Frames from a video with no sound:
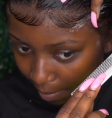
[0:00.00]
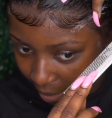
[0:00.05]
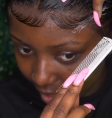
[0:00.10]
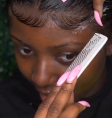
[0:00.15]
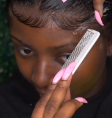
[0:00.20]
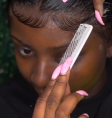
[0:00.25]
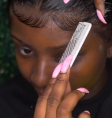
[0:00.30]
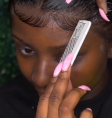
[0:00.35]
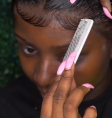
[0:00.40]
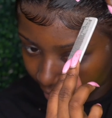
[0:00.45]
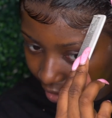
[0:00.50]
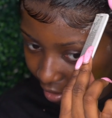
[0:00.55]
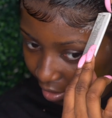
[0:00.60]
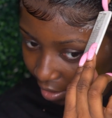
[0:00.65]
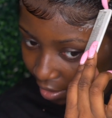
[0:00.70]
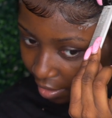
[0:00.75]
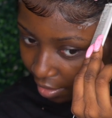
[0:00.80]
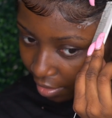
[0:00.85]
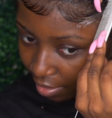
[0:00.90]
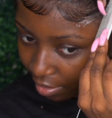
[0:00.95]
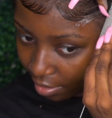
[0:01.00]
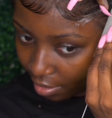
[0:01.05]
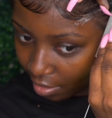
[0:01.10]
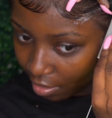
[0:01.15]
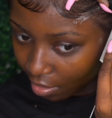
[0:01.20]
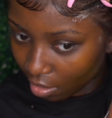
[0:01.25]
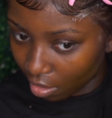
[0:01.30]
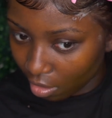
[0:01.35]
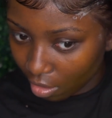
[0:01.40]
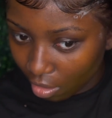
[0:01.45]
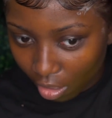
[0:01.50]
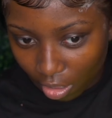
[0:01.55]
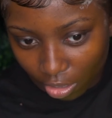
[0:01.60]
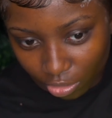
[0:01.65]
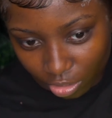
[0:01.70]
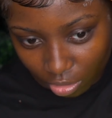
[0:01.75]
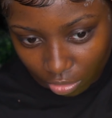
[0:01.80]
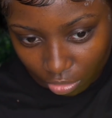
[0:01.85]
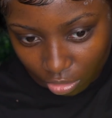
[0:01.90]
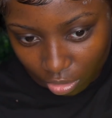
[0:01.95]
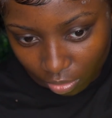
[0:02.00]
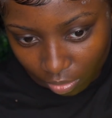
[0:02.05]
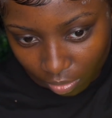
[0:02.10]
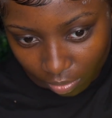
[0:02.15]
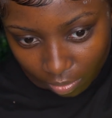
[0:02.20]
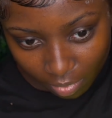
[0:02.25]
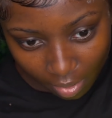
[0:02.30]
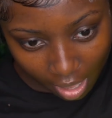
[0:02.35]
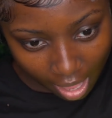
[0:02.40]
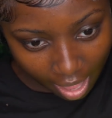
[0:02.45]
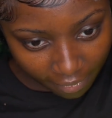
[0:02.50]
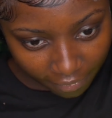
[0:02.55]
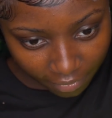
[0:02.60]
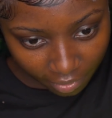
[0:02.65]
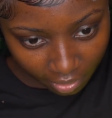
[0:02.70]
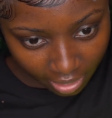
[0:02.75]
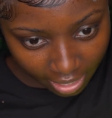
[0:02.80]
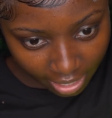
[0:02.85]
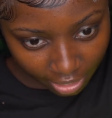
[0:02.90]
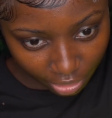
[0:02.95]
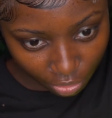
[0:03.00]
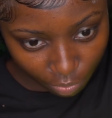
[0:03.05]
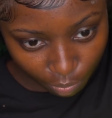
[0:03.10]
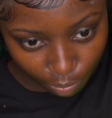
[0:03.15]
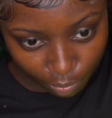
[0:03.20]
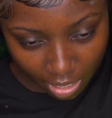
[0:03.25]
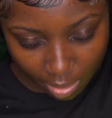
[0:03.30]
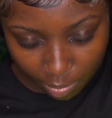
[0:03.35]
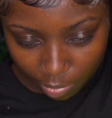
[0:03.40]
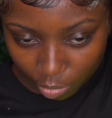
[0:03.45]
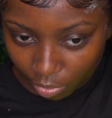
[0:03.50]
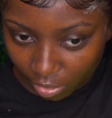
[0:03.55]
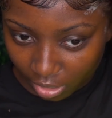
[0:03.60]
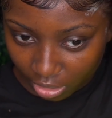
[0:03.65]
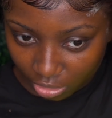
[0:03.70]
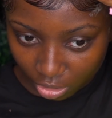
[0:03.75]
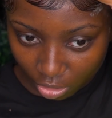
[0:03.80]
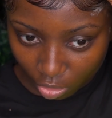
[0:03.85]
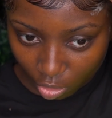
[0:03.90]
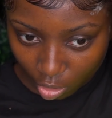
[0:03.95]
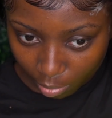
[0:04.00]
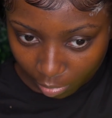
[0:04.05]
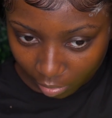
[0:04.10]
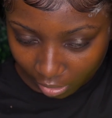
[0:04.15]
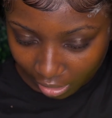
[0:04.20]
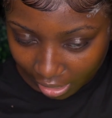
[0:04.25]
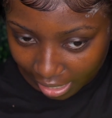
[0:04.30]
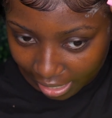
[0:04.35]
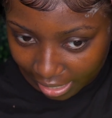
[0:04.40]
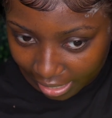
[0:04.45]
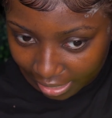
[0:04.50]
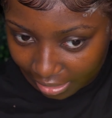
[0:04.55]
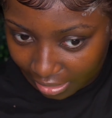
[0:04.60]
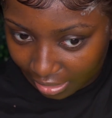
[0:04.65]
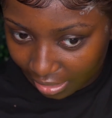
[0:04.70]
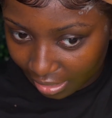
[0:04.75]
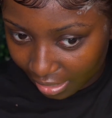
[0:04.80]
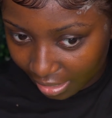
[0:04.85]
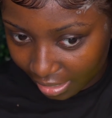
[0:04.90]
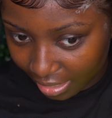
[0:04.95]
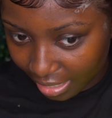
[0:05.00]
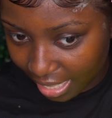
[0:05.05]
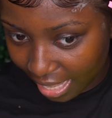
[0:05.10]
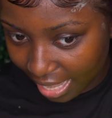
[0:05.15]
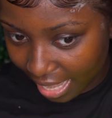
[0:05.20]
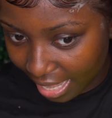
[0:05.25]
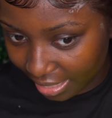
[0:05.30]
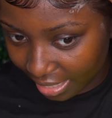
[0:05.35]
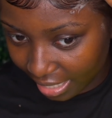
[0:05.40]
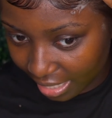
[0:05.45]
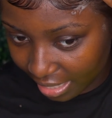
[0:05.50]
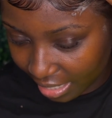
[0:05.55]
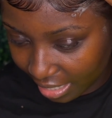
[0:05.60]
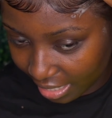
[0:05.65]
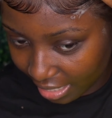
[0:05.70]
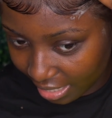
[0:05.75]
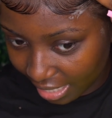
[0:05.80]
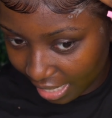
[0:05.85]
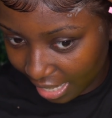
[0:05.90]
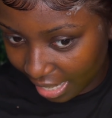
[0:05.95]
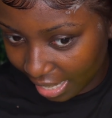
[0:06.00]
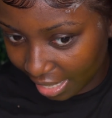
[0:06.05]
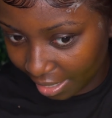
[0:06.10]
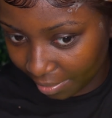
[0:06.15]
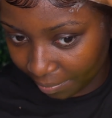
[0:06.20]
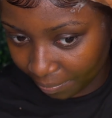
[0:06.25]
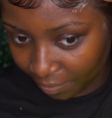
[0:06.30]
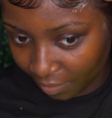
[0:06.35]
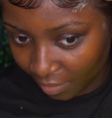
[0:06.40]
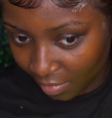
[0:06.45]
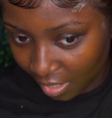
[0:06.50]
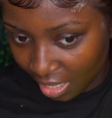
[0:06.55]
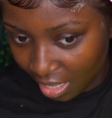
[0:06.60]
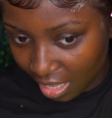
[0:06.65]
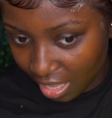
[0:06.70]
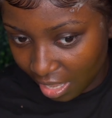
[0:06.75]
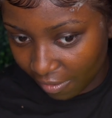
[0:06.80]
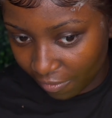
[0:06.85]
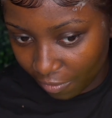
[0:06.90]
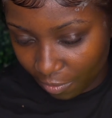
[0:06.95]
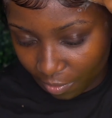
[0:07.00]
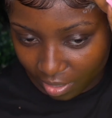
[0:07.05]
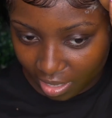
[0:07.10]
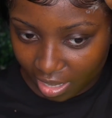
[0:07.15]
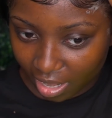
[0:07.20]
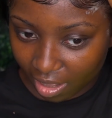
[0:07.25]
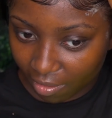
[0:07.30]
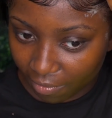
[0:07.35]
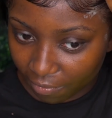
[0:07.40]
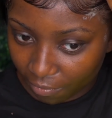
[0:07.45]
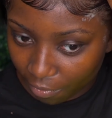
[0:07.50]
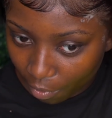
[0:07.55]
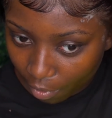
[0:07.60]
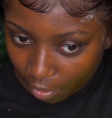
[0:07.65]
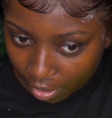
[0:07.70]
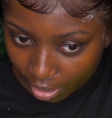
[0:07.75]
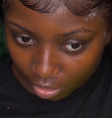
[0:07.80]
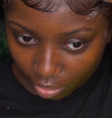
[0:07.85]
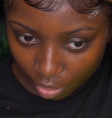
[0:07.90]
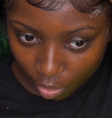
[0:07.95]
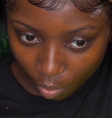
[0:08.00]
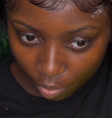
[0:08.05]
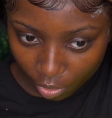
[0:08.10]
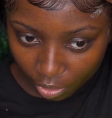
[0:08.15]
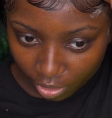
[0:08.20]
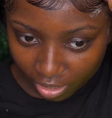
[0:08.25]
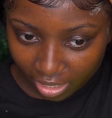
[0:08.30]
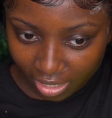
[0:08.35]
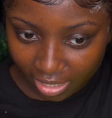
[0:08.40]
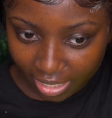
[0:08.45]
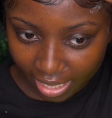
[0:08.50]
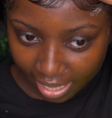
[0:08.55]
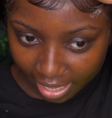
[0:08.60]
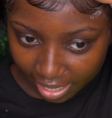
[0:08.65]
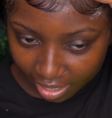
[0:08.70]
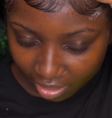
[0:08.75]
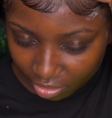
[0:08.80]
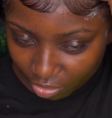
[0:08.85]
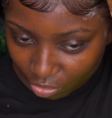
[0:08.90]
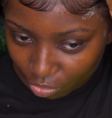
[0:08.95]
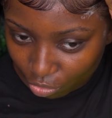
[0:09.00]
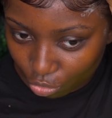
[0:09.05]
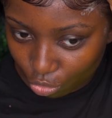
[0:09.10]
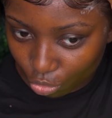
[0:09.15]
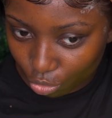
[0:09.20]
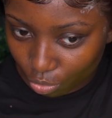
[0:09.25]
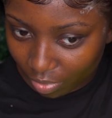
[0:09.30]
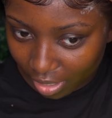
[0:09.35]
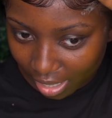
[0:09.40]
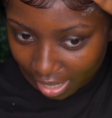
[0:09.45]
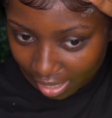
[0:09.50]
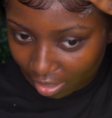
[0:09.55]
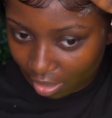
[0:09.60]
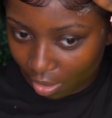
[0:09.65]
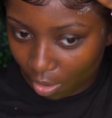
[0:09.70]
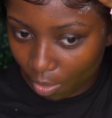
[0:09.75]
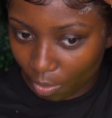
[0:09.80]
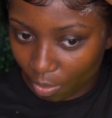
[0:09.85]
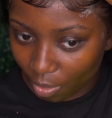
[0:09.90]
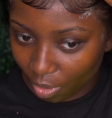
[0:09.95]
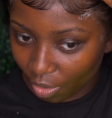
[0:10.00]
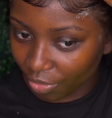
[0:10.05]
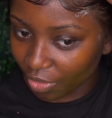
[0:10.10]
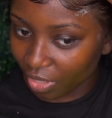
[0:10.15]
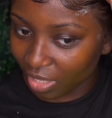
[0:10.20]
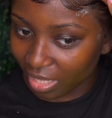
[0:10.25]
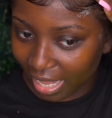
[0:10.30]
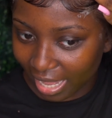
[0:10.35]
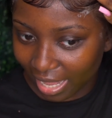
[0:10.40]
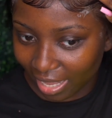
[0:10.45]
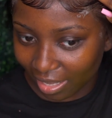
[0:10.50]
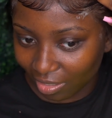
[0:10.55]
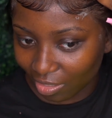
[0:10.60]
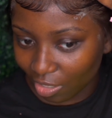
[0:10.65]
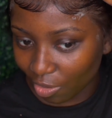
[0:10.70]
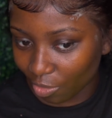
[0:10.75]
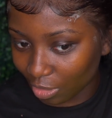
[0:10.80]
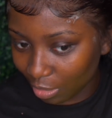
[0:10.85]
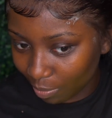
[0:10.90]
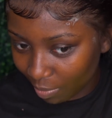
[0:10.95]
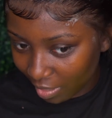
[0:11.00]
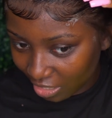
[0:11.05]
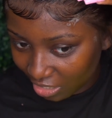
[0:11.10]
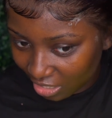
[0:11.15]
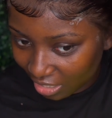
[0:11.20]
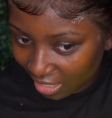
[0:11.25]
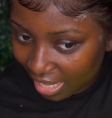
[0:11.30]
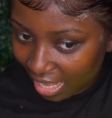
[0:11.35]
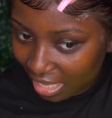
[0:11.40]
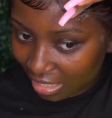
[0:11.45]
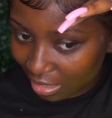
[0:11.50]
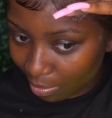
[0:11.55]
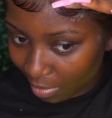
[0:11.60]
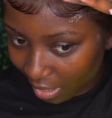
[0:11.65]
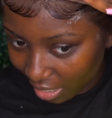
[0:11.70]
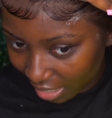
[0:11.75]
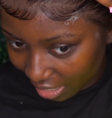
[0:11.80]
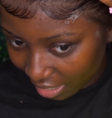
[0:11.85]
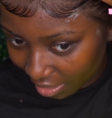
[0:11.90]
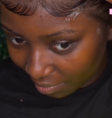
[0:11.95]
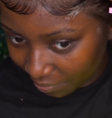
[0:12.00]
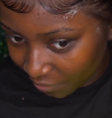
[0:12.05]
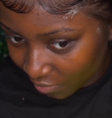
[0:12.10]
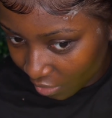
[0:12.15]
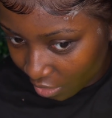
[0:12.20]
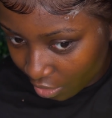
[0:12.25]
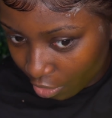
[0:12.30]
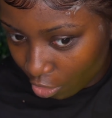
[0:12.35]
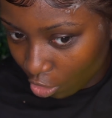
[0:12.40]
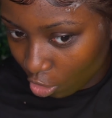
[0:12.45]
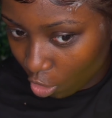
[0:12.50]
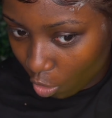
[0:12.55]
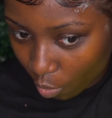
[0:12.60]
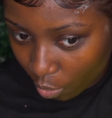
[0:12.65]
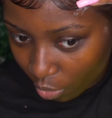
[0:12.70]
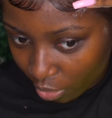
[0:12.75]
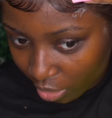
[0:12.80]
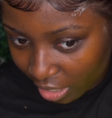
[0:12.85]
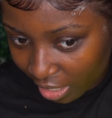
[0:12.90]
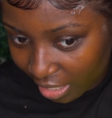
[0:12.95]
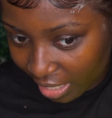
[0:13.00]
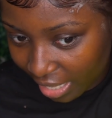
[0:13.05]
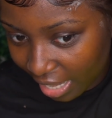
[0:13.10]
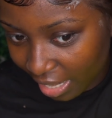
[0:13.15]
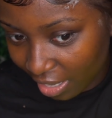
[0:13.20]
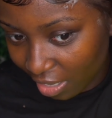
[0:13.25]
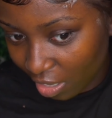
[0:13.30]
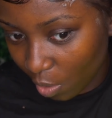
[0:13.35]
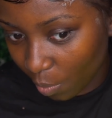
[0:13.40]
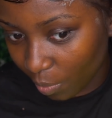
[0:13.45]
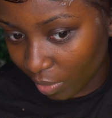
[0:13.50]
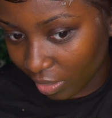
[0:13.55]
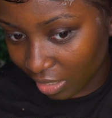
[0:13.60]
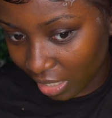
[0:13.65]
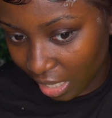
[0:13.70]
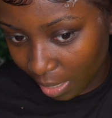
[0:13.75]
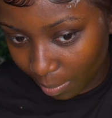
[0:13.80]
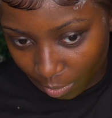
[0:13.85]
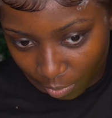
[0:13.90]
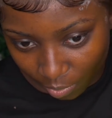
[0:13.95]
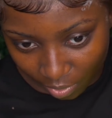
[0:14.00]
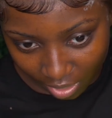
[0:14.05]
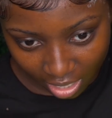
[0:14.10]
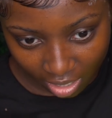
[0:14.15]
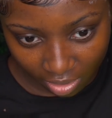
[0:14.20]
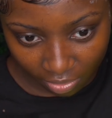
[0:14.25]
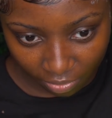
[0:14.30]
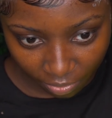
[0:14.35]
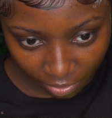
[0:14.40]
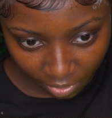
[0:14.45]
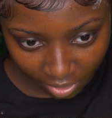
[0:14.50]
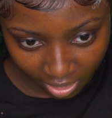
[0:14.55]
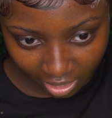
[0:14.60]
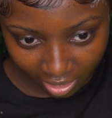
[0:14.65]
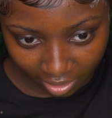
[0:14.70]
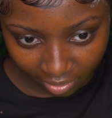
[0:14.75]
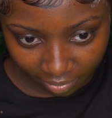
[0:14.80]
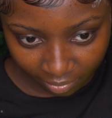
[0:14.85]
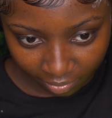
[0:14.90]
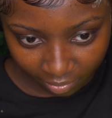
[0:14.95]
pay for it. Also too, I feel like people need to normalize that at the end of the day, if you cannot afford going on a date, do not go on the date. Don't spend your last money going on a date knowing damn well you can't afford it.